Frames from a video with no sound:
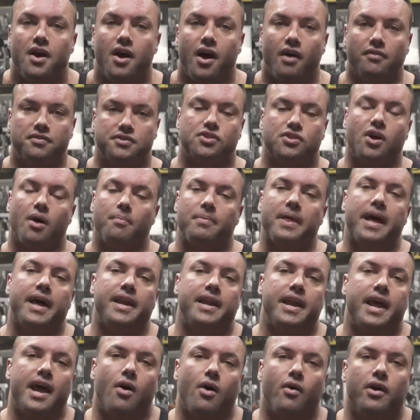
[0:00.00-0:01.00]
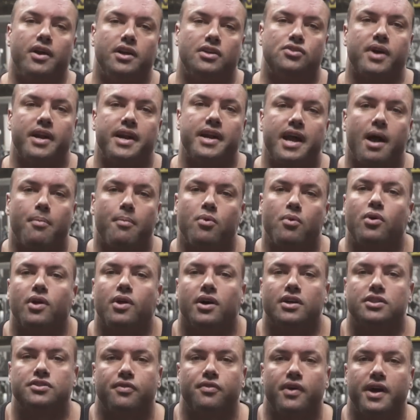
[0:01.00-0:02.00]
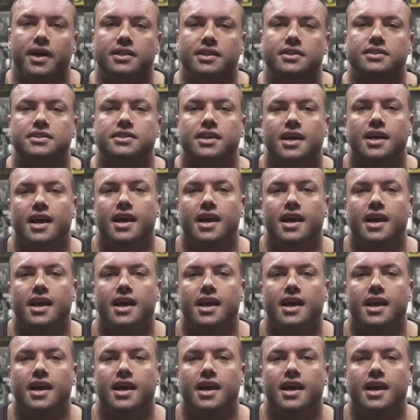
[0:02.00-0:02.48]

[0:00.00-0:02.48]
I've stopped that now, I only train a couple close friends,